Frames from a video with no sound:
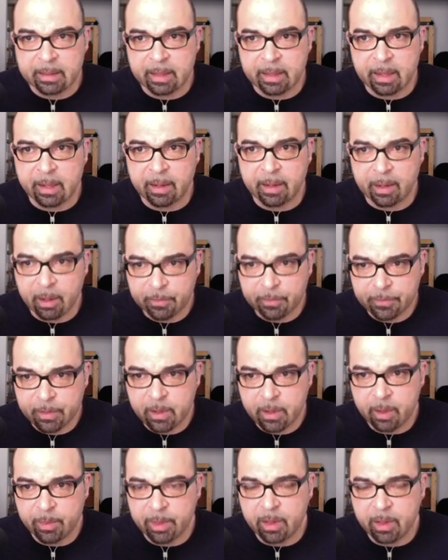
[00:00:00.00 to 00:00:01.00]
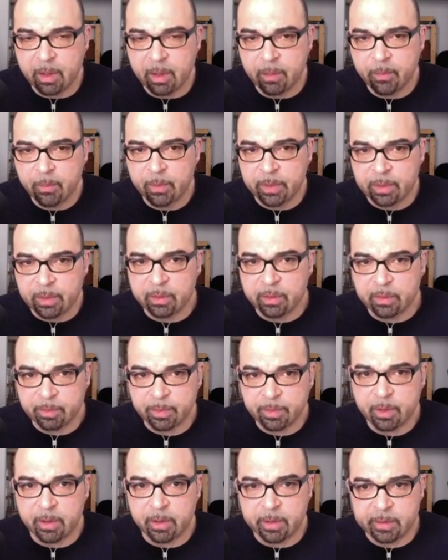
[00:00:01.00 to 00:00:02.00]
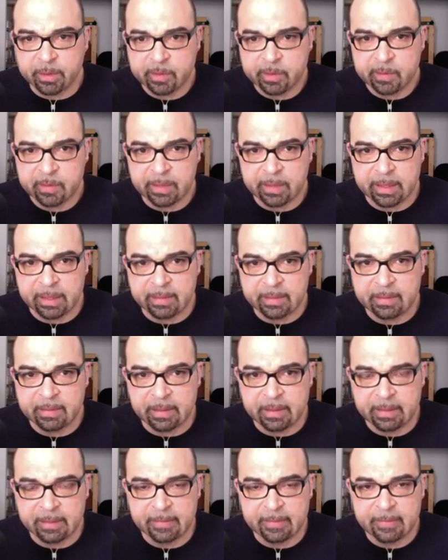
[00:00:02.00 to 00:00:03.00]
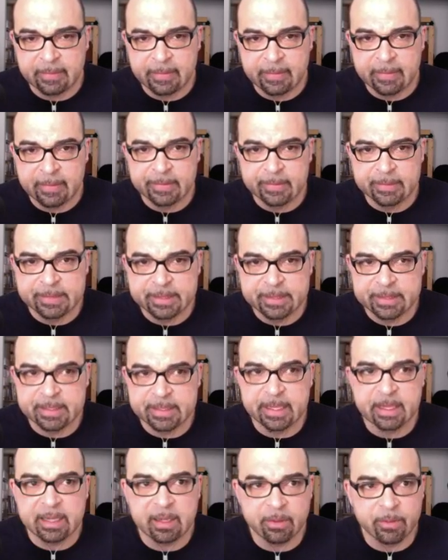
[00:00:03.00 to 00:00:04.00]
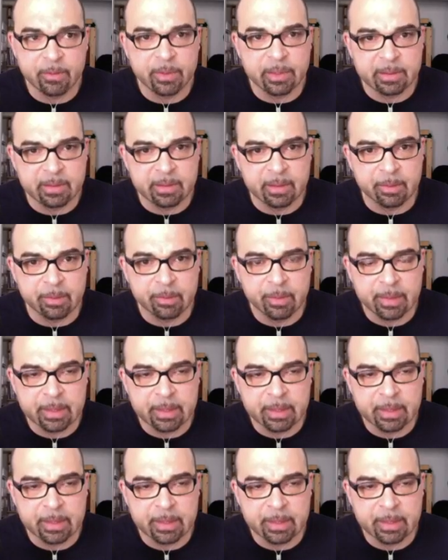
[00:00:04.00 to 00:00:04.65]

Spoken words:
I love coming up with good parts and then sticking with them.